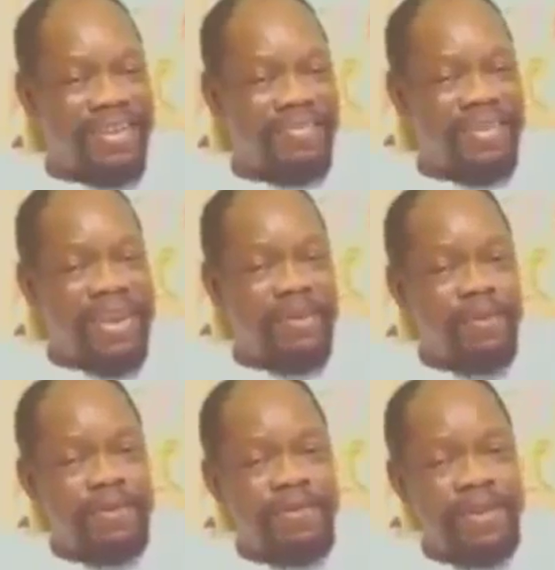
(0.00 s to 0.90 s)
Jack
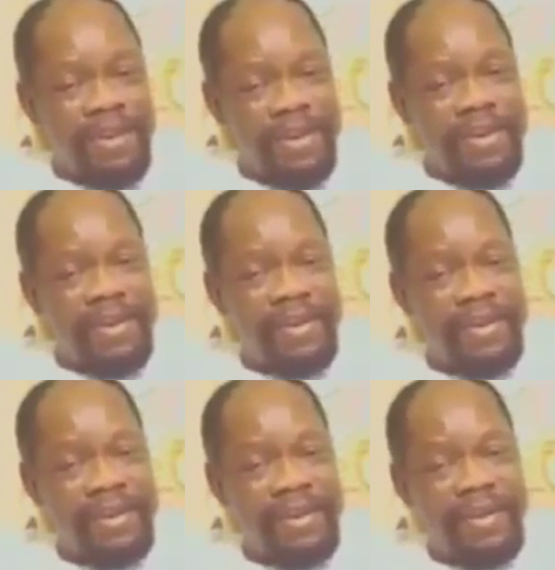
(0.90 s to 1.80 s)
was sitting
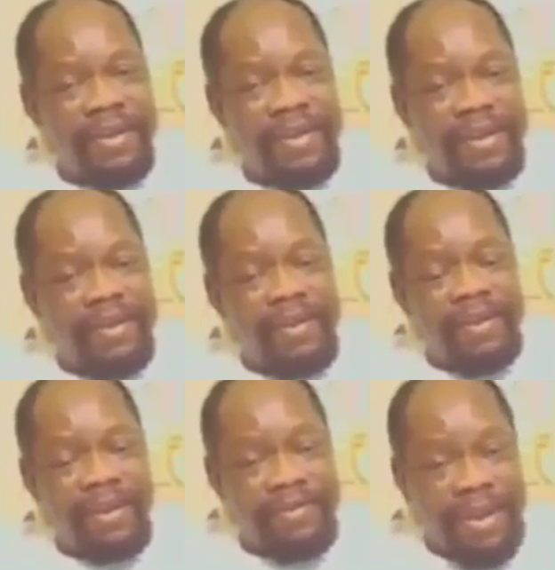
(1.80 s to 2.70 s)

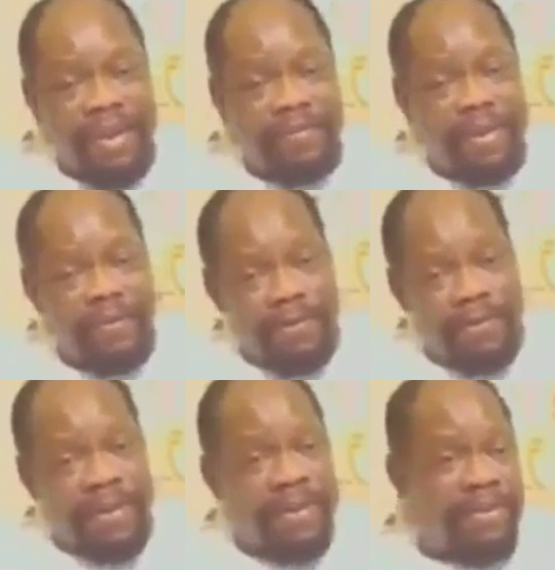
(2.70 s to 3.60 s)
on his left, I was
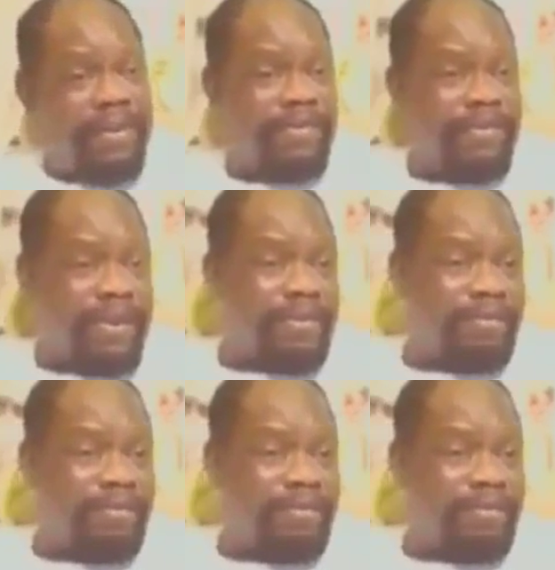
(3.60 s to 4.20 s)
sitting on his right.